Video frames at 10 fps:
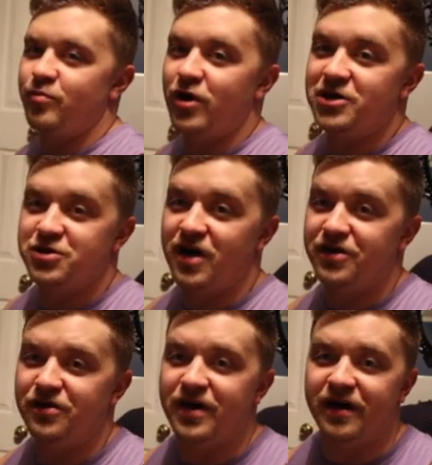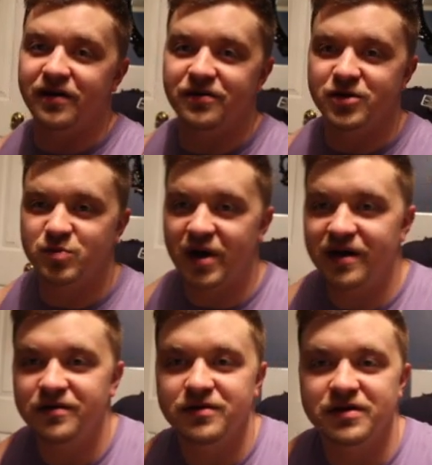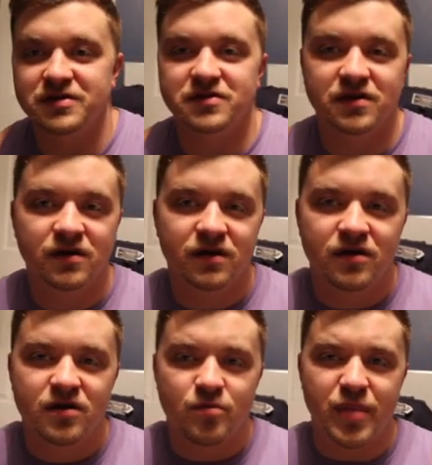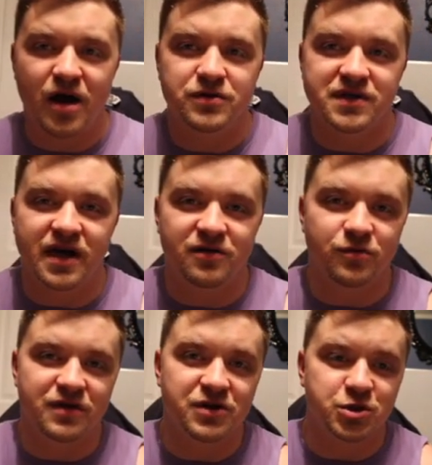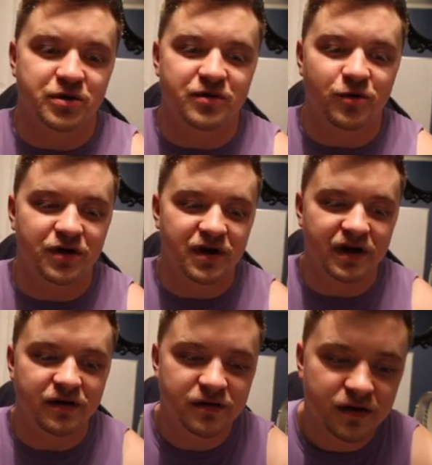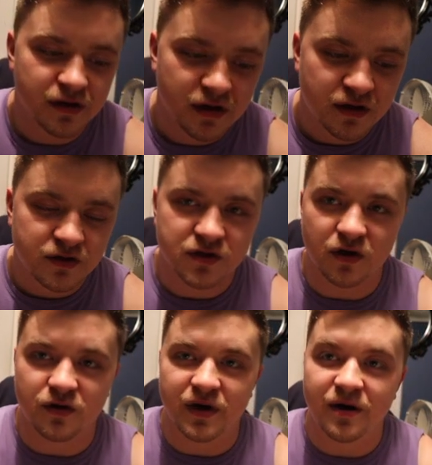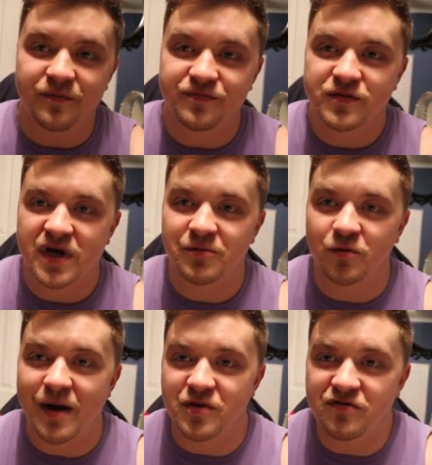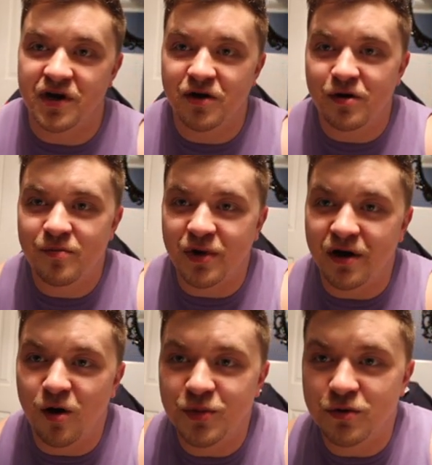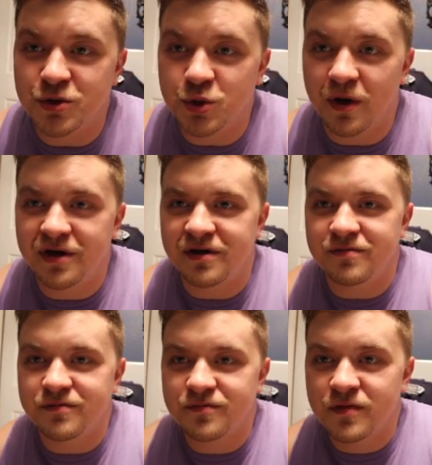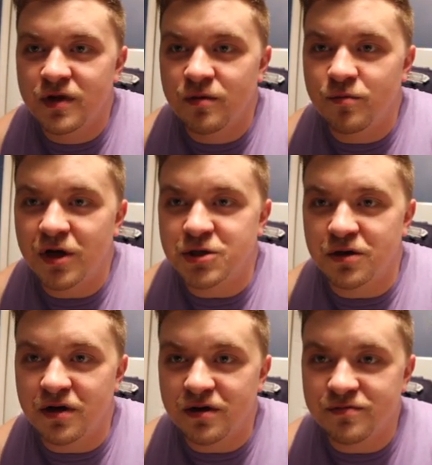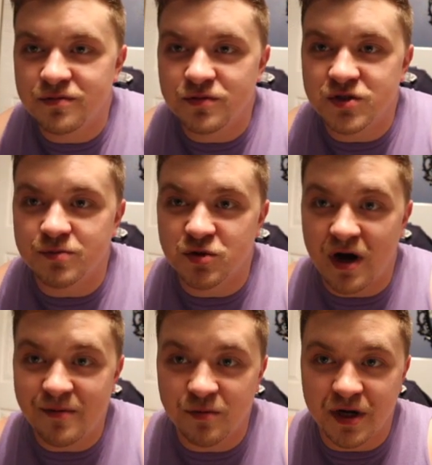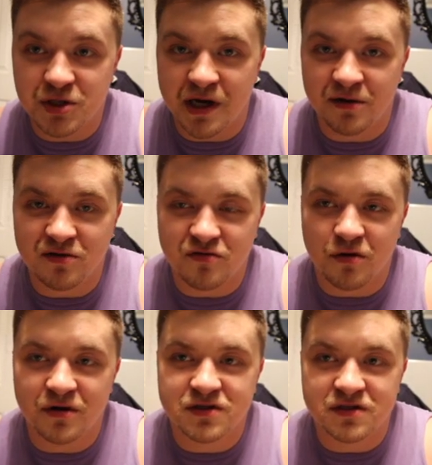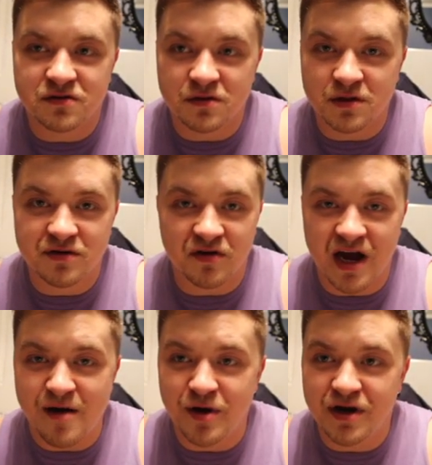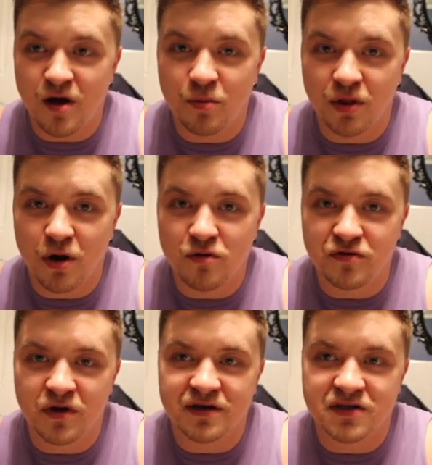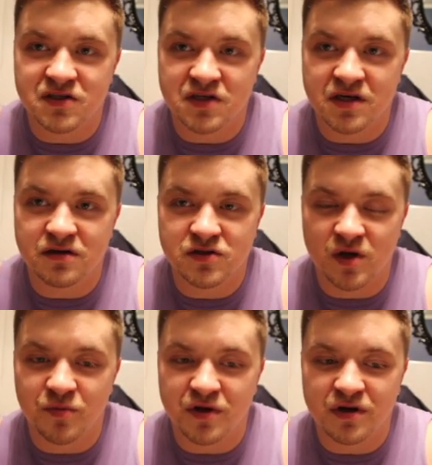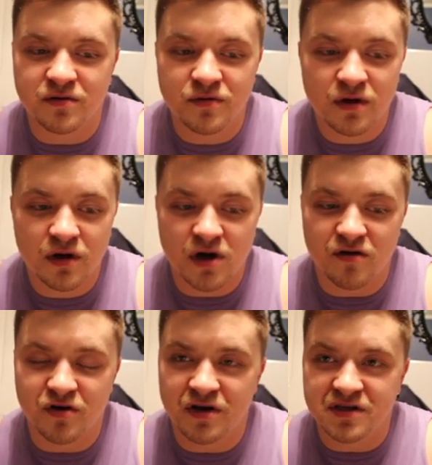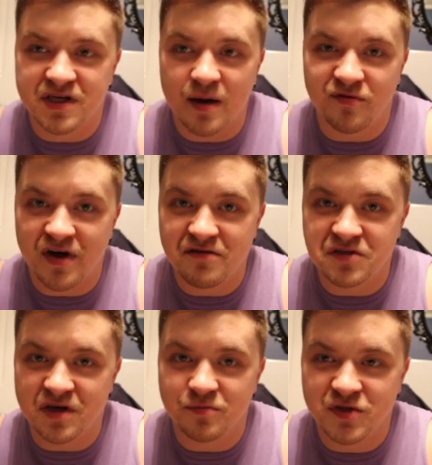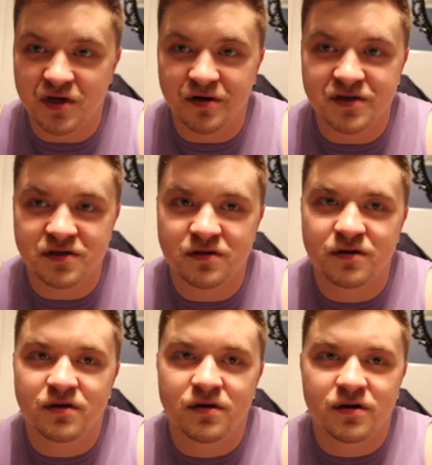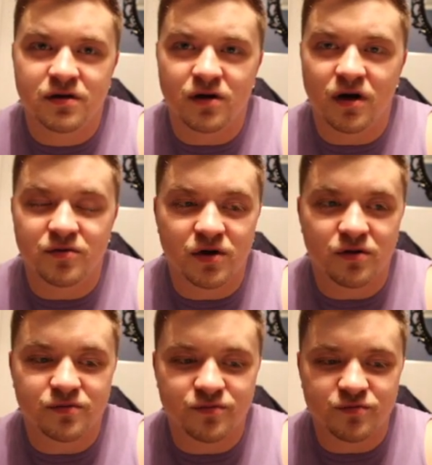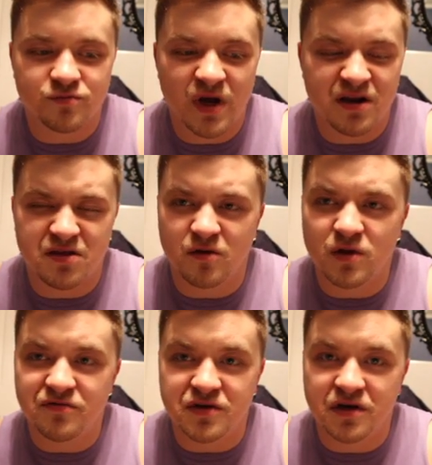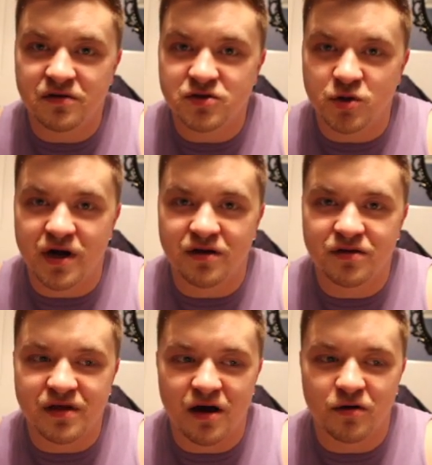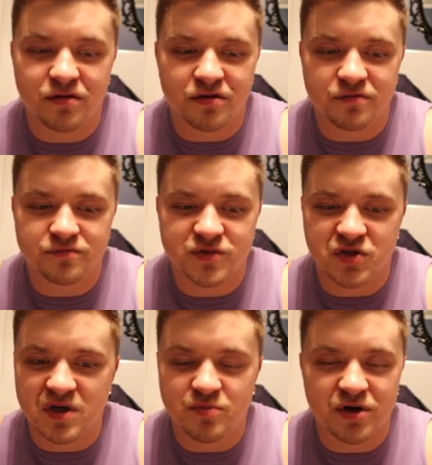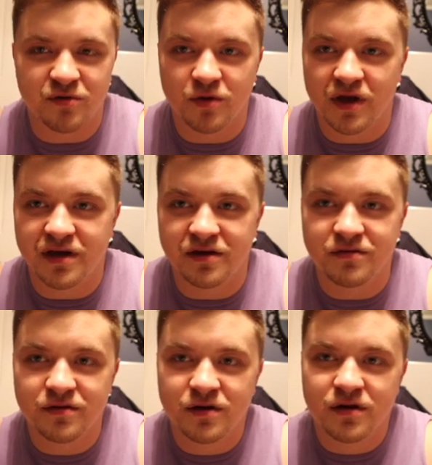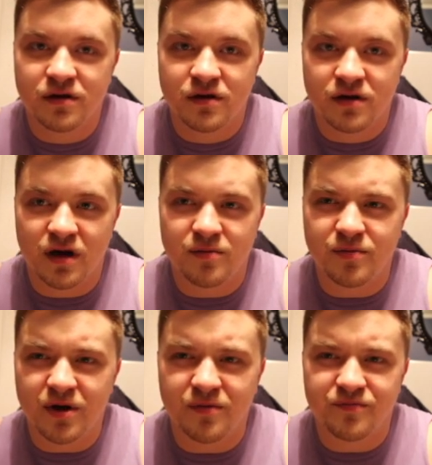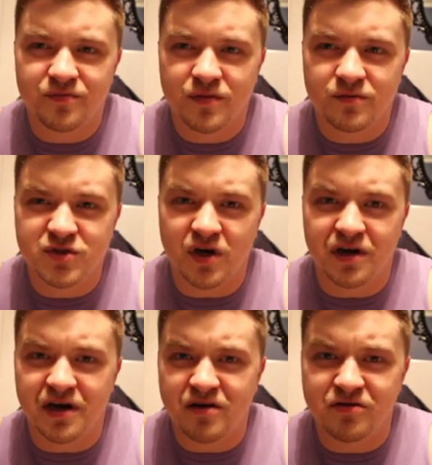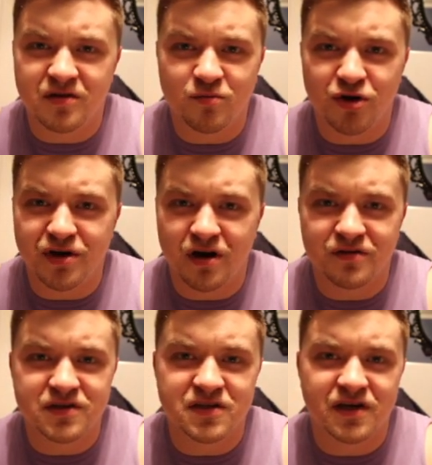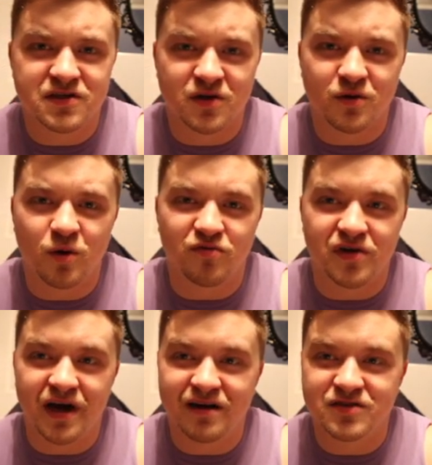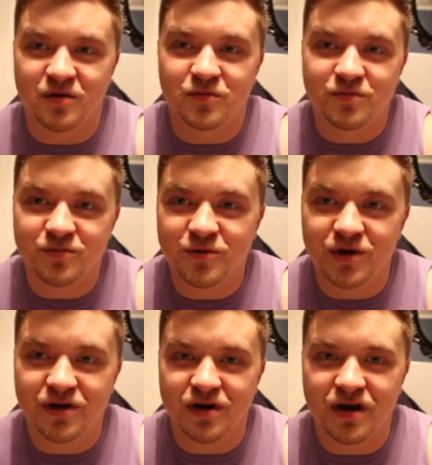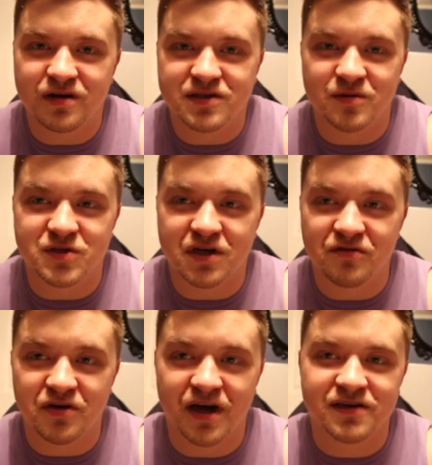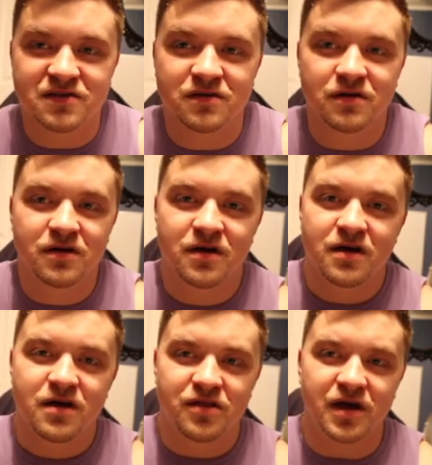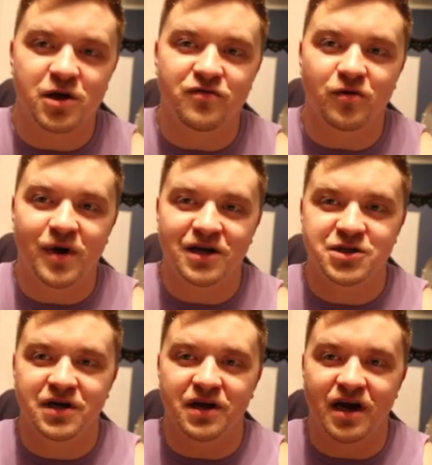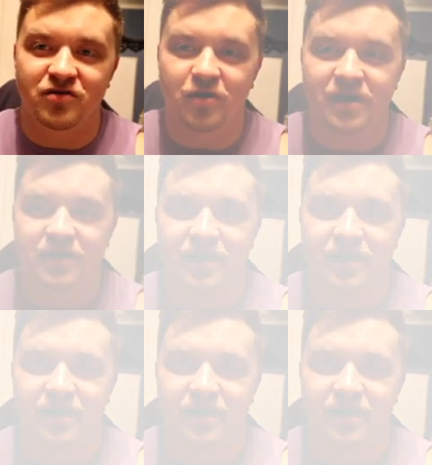of pressure on your neck and your spine. It's bound to end with injury one day. So, time to wrap the video up. I hope you enjoyed it. Make sure to subscribe to my channel, of course. Leave a comment down below if you'd like to see something covered in the top 5 tip series. You know, anything lifting, strength, health, sleeping related. I'm studying everything pretty hard these days, so hopefully I have some good tips to give you guys. Thank you for watching and have a great